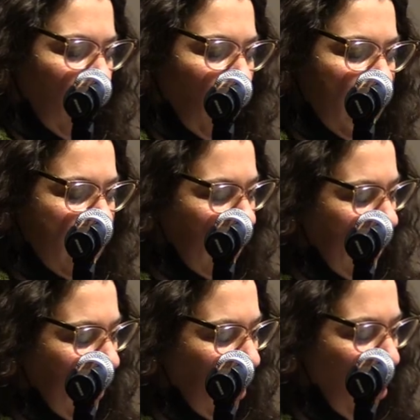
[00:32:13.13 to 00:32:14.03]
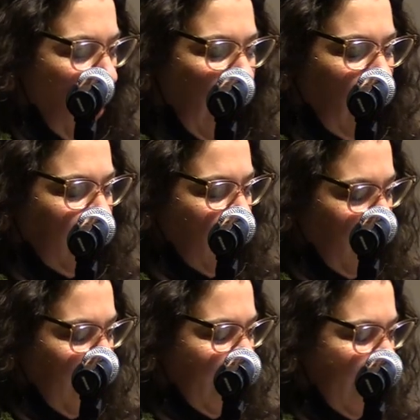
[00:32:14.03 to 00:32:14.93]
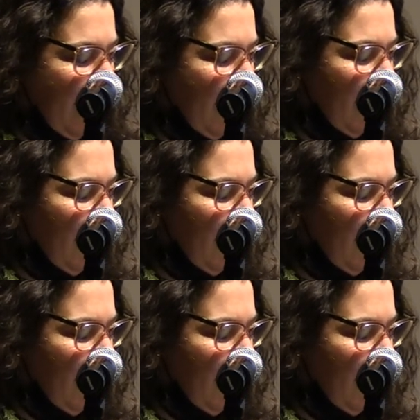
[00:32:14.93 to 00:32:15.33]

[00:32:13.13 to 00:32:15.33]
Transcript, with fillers: whistling her wild and weary,